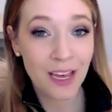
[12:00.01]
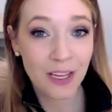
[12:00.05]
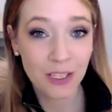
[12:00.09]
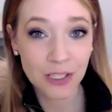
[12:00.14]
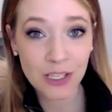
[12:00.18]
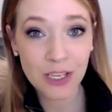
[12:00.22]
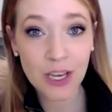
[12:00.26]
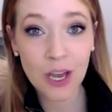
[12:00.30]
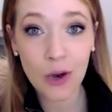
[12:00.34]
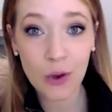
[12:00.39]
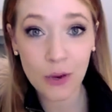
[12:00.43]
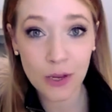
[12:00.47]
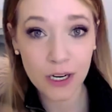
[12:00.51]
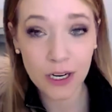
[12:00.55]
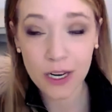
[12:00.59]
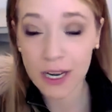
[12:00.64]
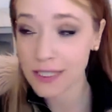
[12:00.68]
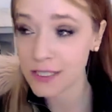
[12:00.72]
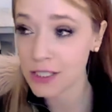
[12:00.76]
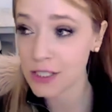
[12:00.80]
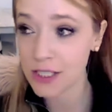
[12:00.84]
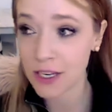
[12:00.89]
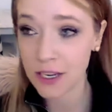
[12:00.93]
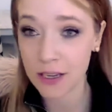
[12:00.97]
yo, you
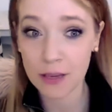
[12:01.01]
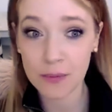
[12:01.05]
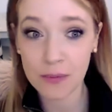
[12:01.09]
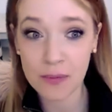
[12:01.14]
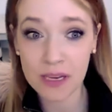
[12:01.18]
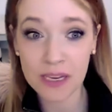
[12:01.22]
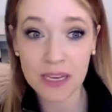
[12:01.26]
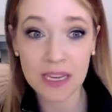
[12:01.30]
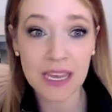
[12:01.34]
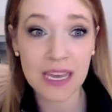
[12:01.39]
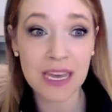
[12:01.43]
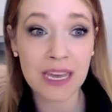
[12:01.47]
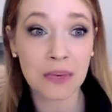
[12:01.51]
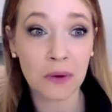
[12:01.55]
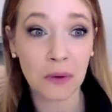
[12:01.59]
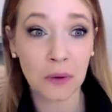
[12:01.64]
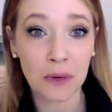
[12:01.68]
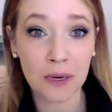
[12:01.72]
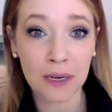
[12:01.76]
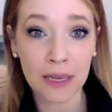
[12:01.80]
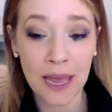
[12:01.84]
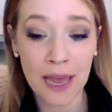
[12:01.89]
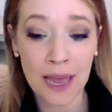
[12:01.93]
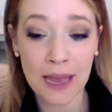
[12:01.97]
guys are telling me to eat
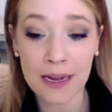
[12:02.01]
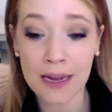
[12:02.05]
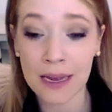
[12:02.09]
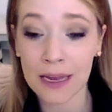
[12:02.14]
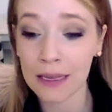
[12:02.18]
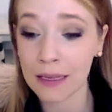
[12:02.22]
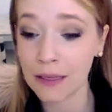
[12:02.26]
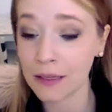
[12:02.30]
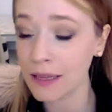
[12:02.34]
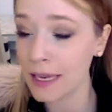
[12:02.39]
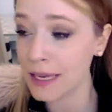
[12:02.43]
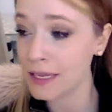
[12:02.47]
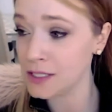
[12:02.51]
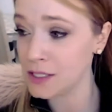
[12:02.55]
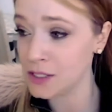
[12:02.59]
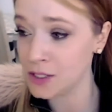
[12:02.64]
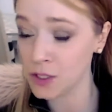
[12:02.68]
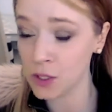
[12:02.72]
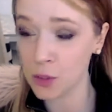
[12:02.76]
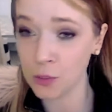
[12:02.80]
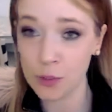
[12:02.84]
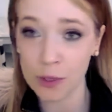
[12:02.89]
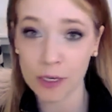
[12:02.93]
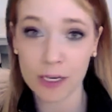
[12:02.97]
organic, like
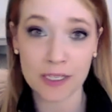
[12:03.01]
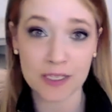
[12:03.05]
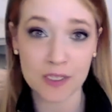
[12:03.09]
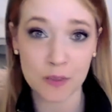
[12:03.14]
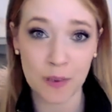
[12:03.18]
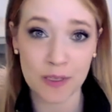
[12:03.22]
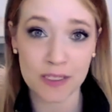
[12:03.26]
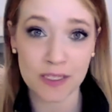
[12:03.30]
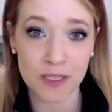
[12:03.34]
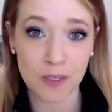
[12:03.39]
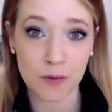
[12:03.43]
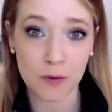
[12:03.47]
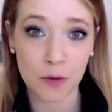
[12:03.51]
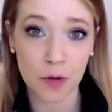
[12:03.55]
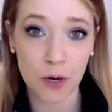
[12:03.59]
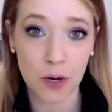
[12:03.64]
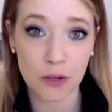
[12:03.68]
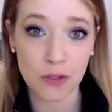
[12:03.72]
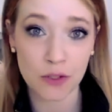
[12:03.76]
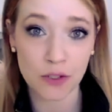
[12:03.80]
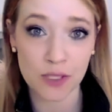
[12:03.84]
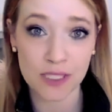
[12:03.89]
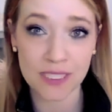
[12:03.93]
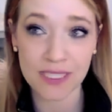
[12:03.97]
super expensive
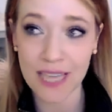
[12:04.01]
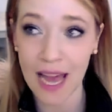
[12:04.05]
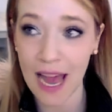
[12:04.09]
groceries.